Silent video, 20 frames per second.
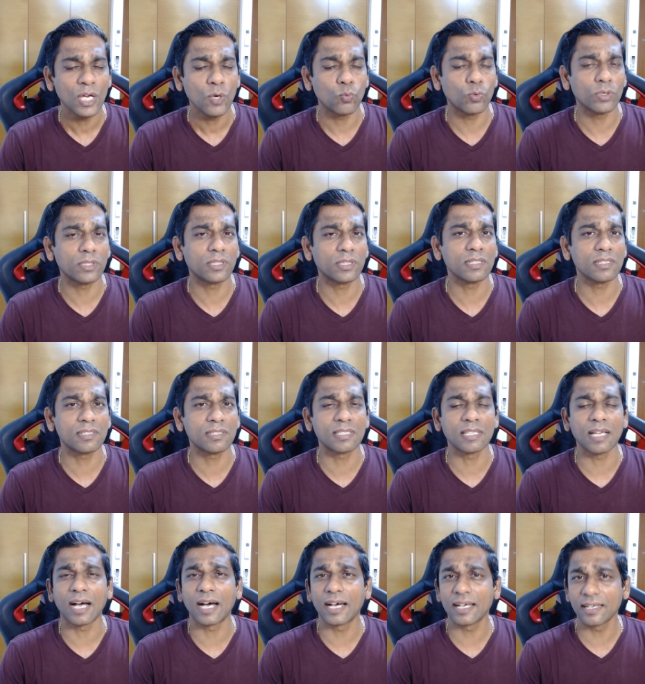with his
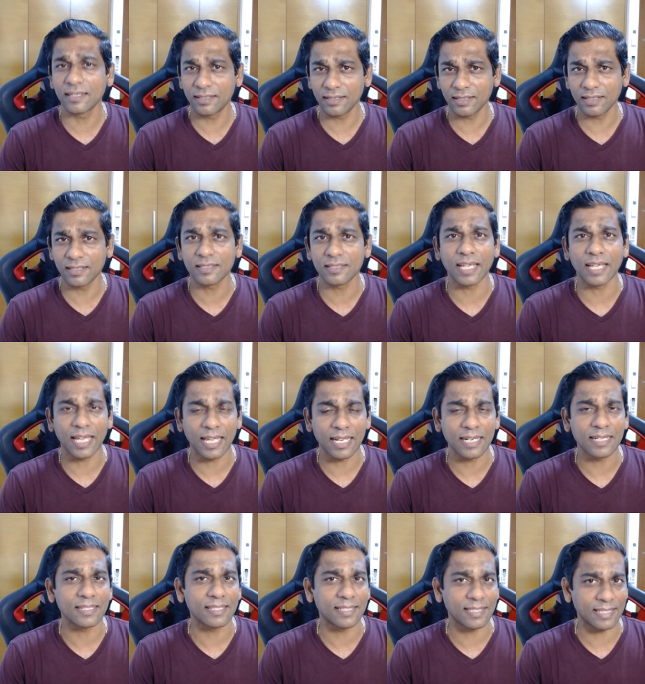ideas
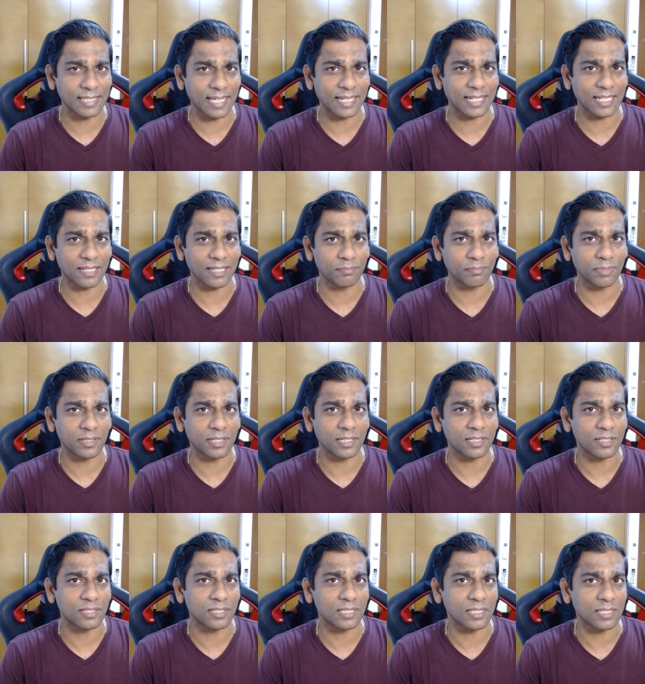and setup. But
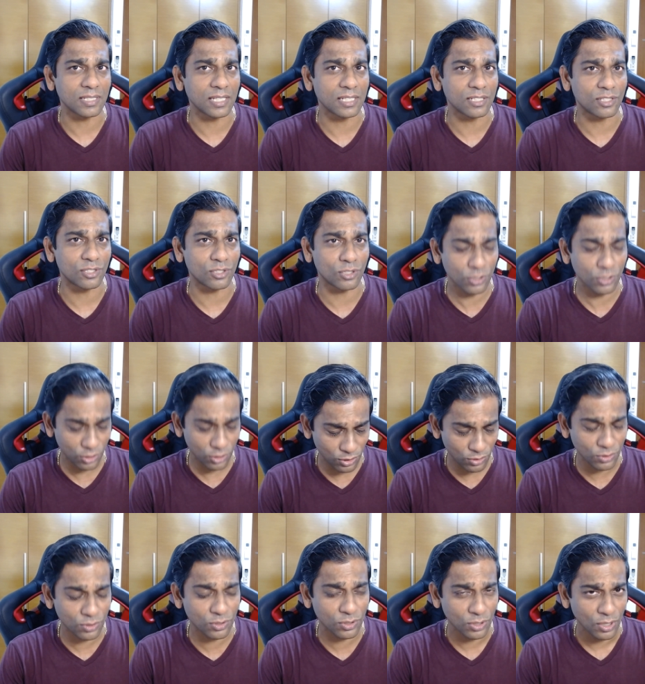it's it's good
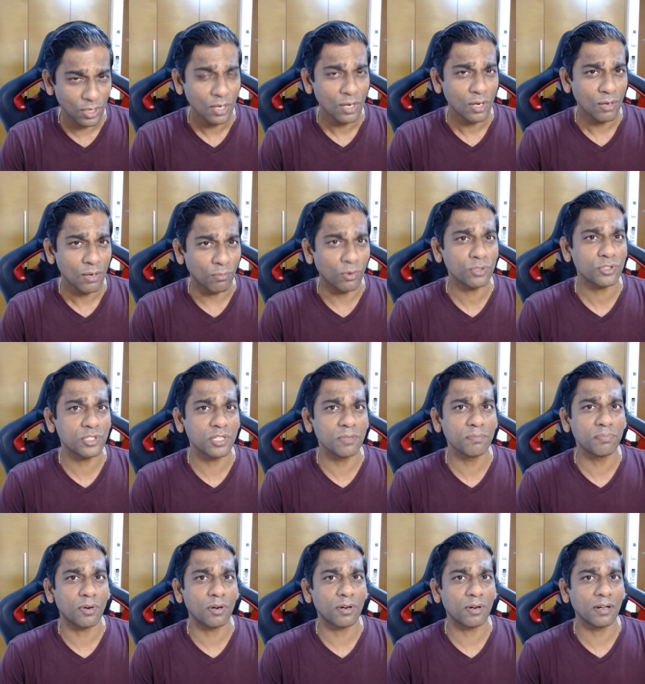news. Most
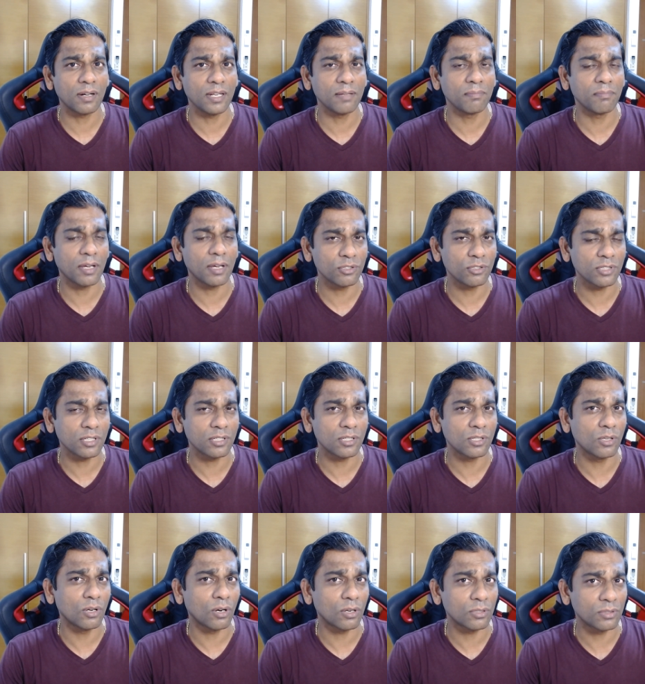importantly, Man United
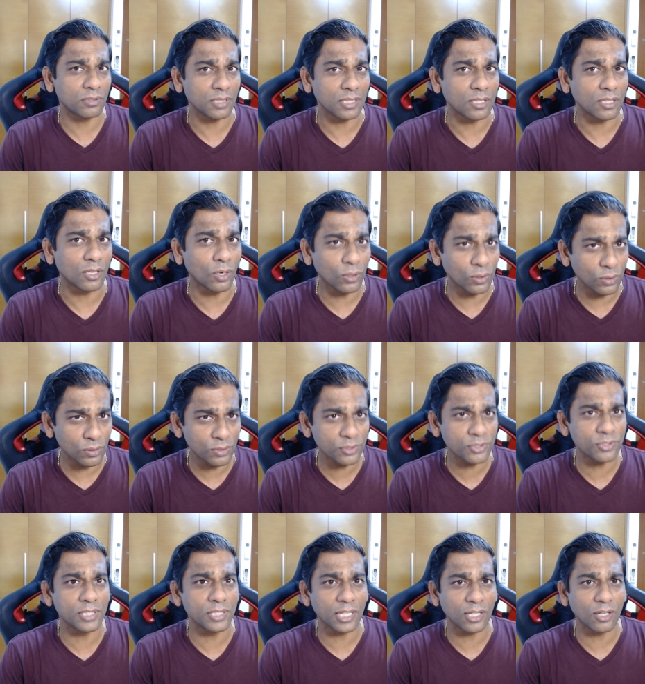got the goals,
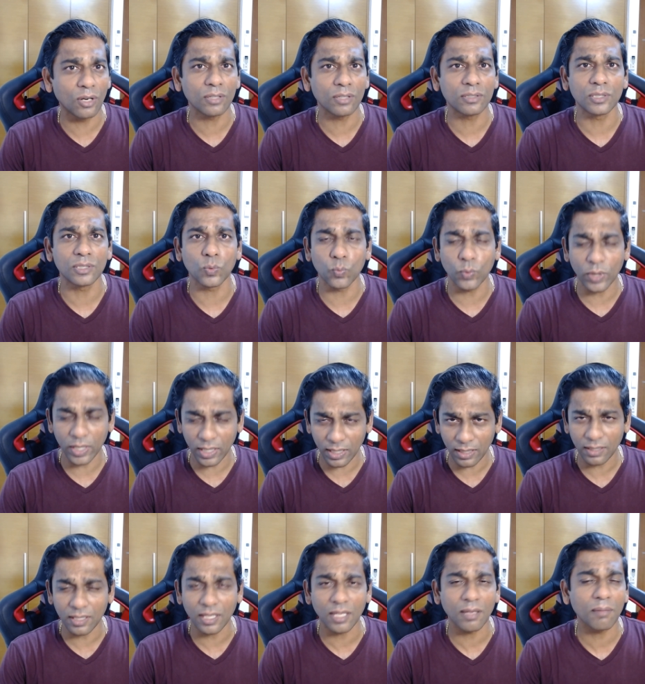they got the
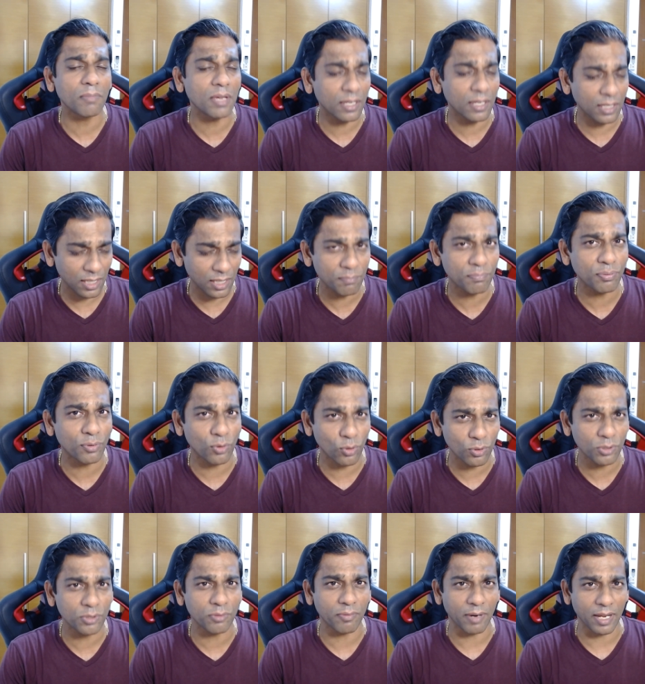win, they're making
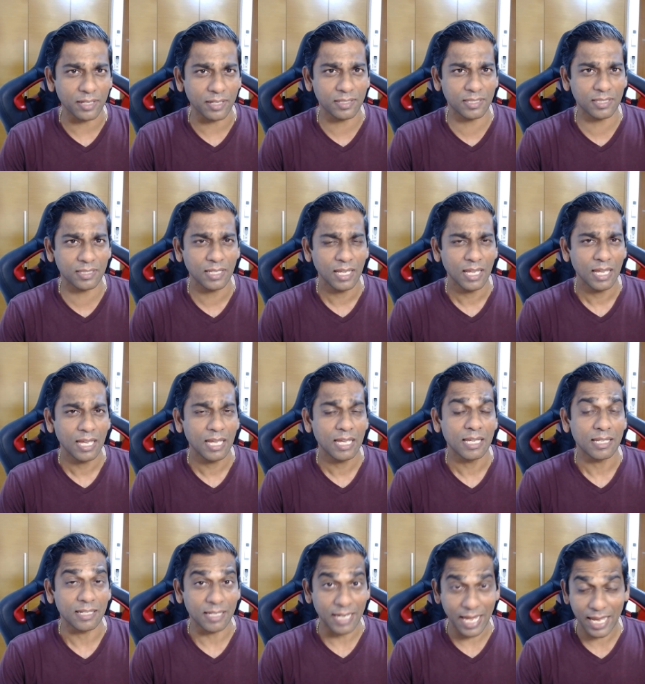progress.
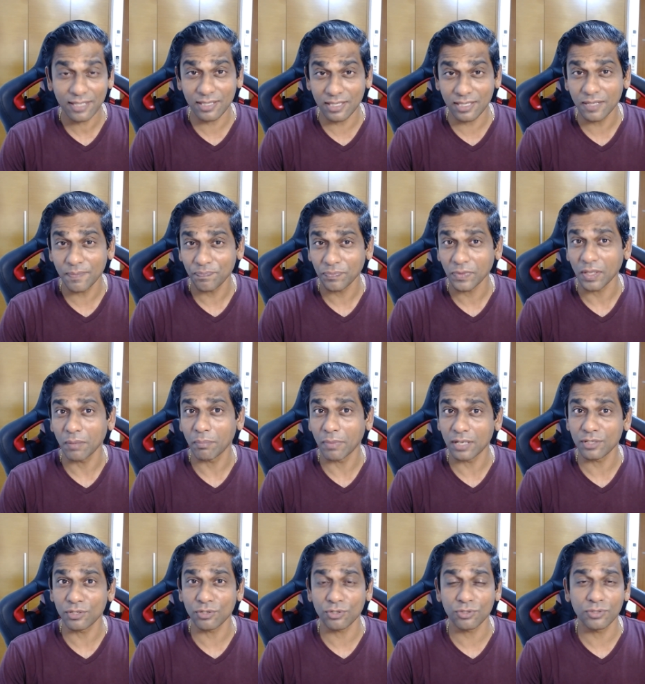Next,
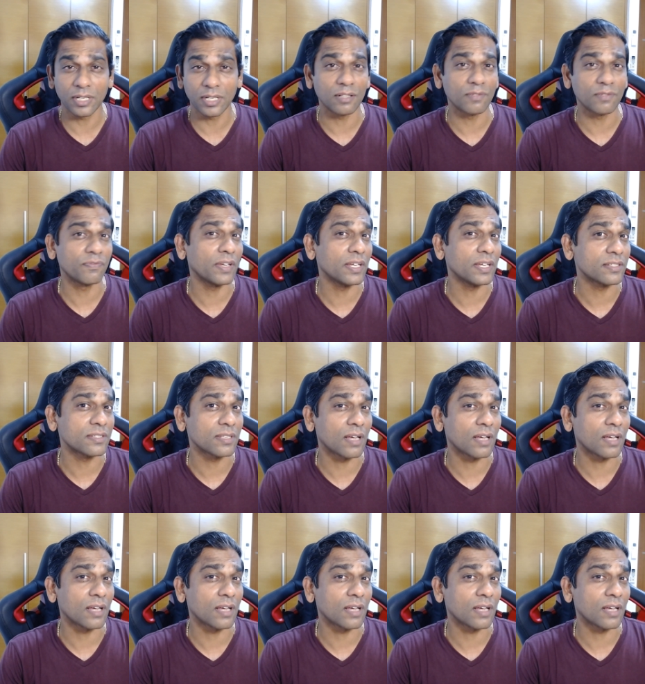Manchester United face